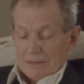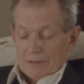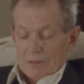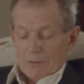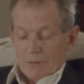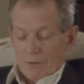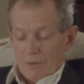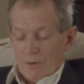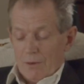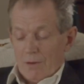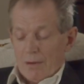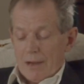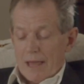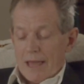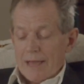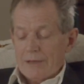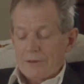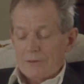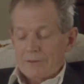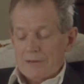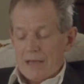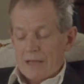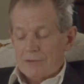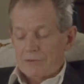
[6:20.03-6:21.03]
All I
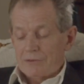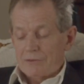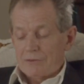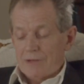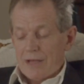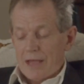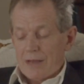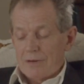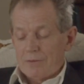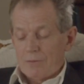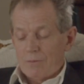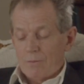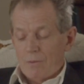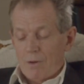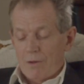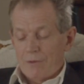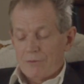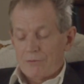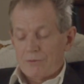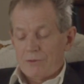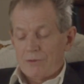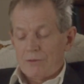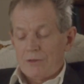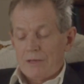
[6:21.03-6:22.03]
could ascertain
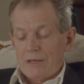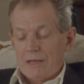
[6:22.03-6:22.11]
was that